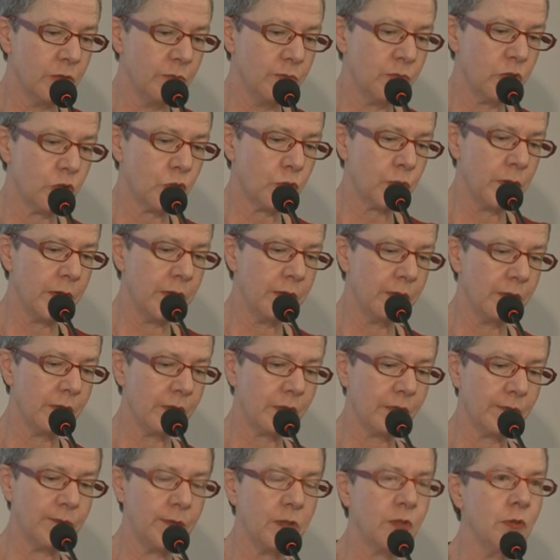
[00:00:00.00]
trends
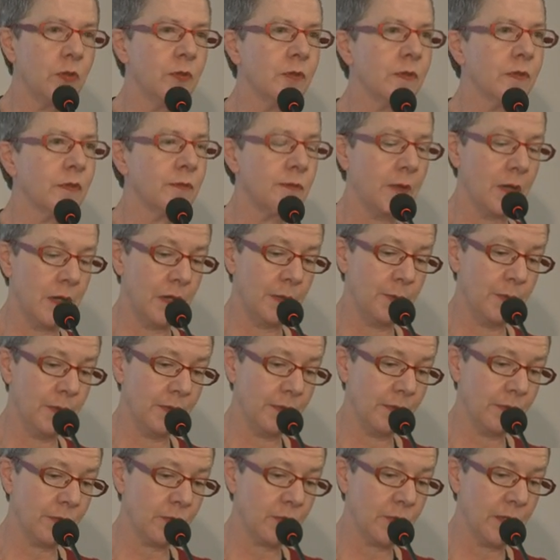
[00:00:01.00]
for use of Libraries
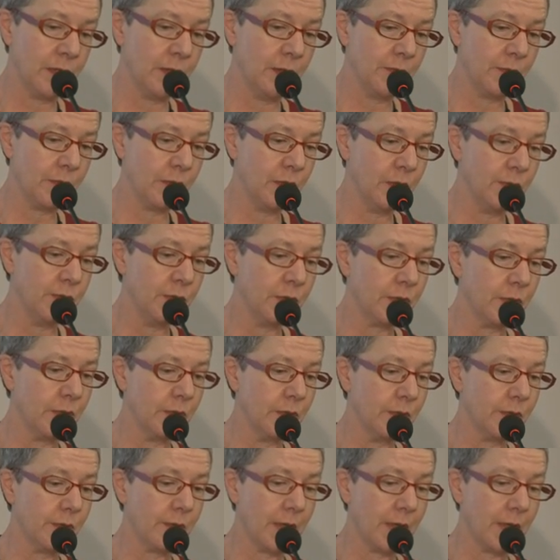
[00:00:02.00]
Australia services,